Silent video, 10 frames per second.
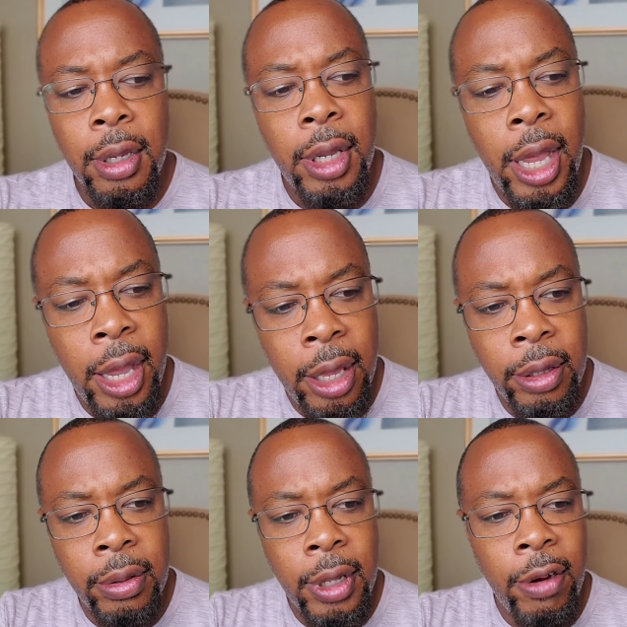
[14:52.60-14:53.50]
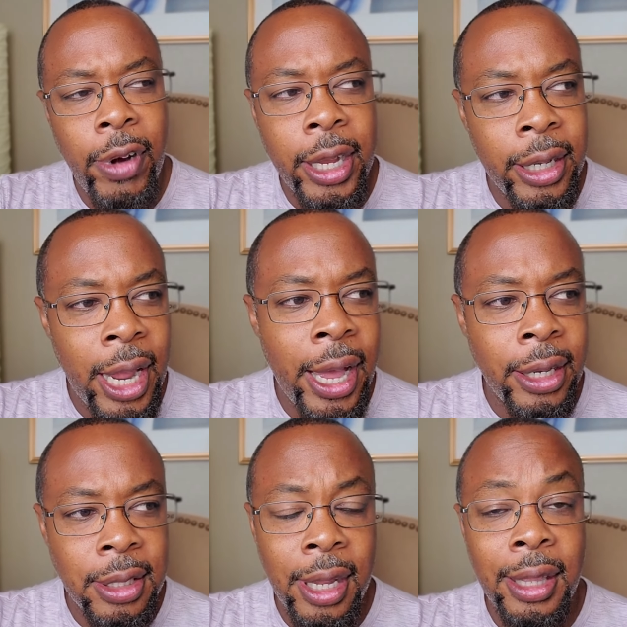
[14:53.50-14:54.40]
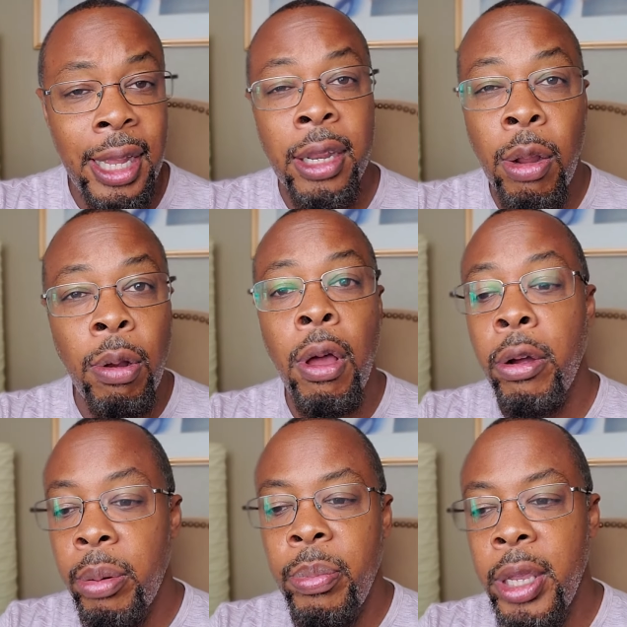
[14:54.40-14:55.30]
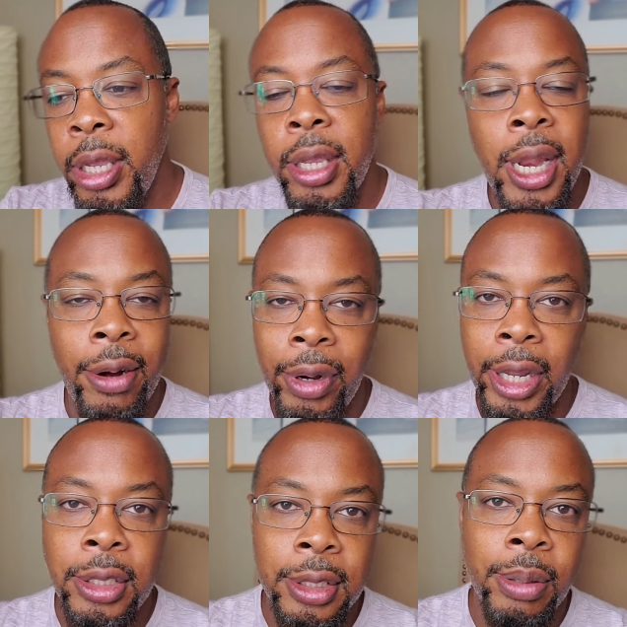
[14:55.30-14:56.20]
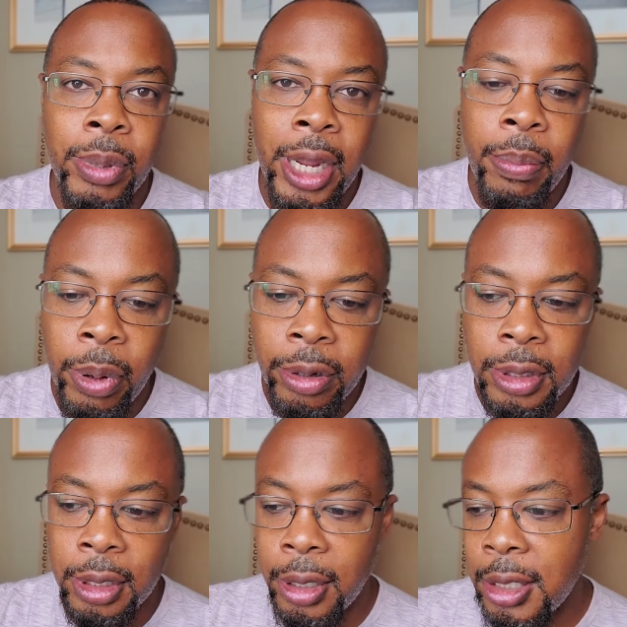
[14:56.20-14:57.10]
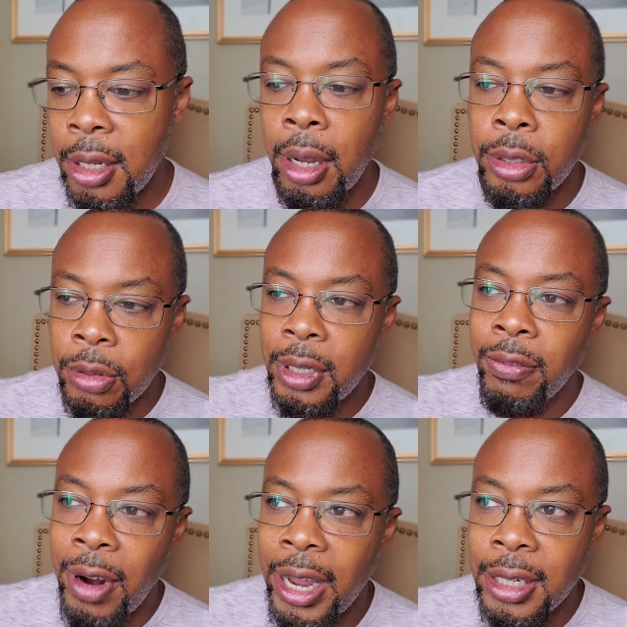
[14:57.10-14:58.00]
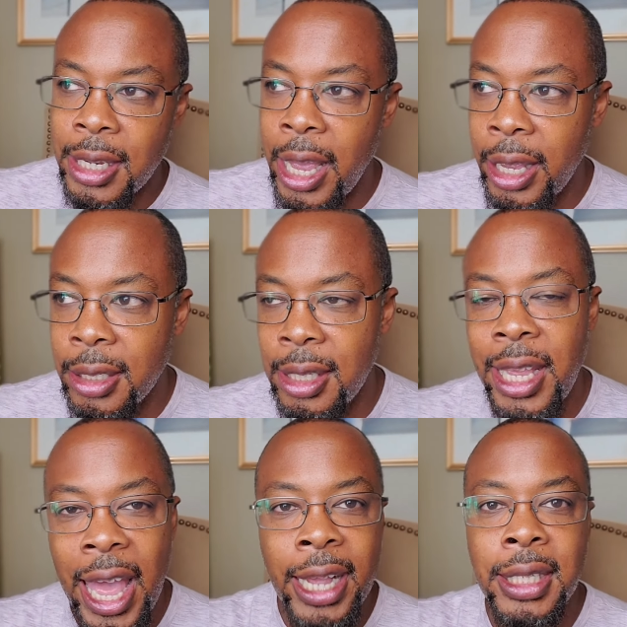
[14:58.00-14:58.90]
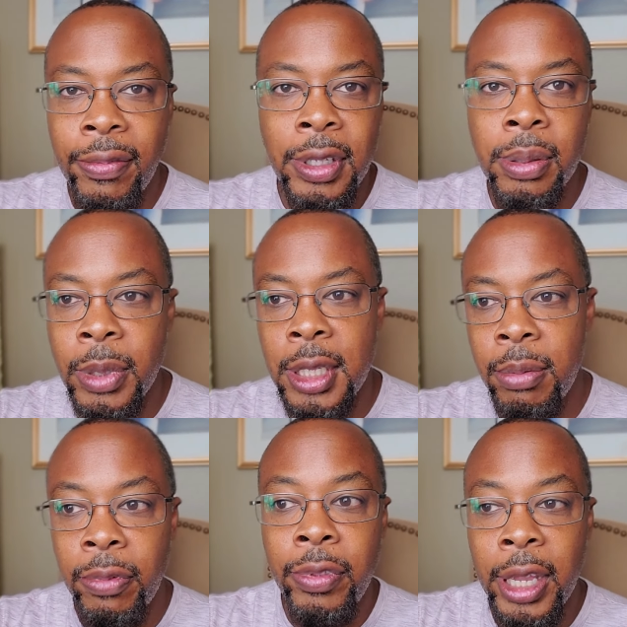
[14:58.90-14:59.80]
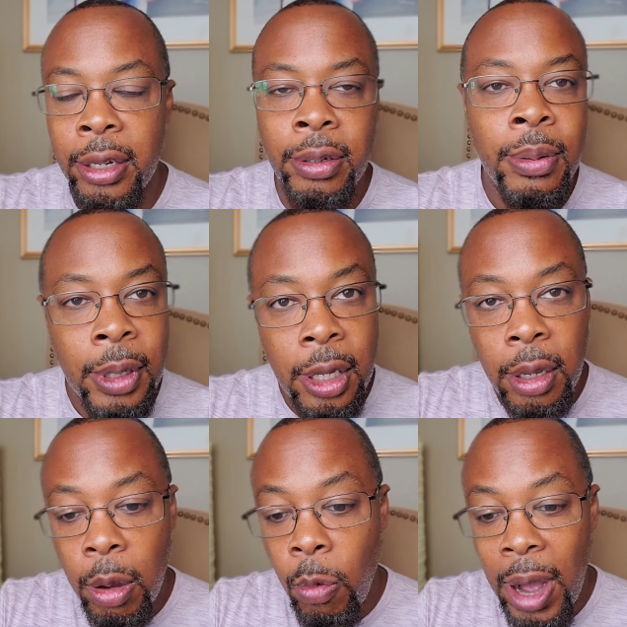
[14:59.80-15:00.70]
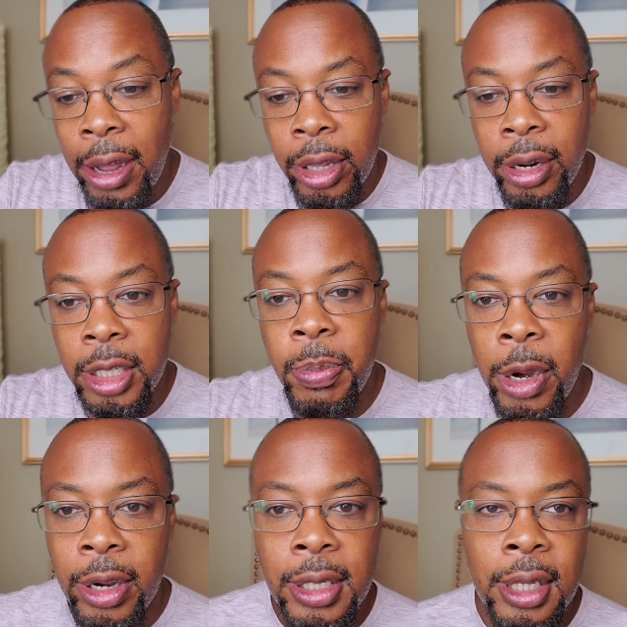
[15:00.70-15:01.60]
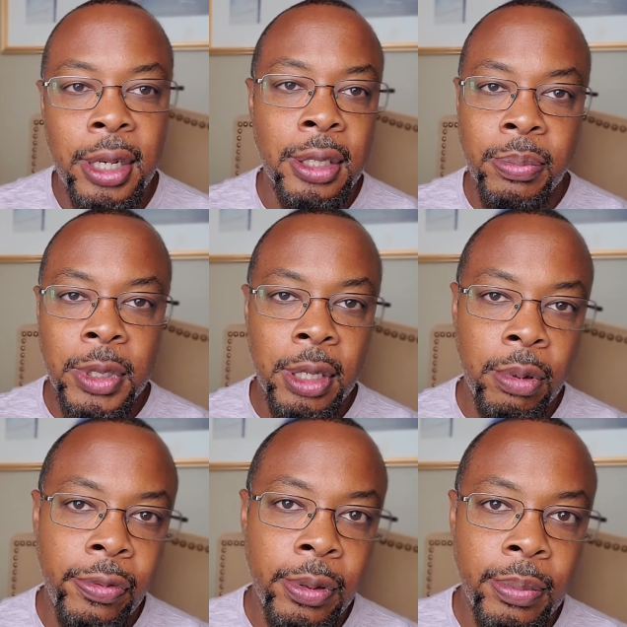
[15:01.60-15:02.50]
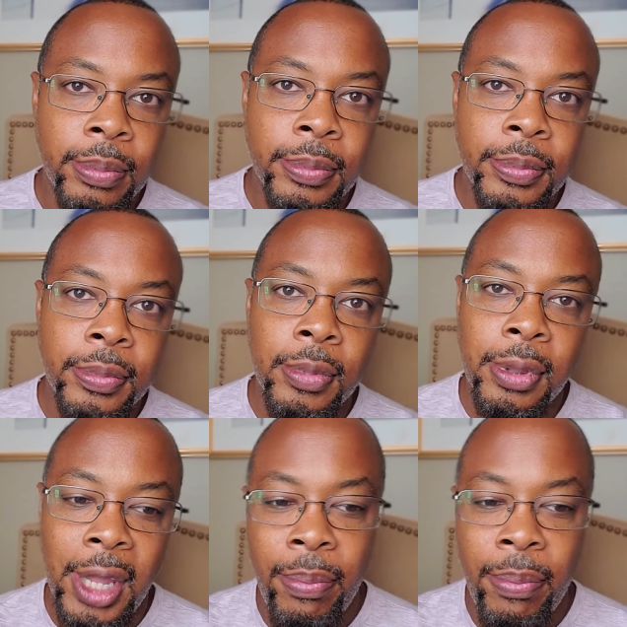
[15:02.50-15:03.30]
and they recognize that they can no longer be in that relationship with that person, they start to eroticize the acts of intimacy within while they're experiencing intimacy with you. They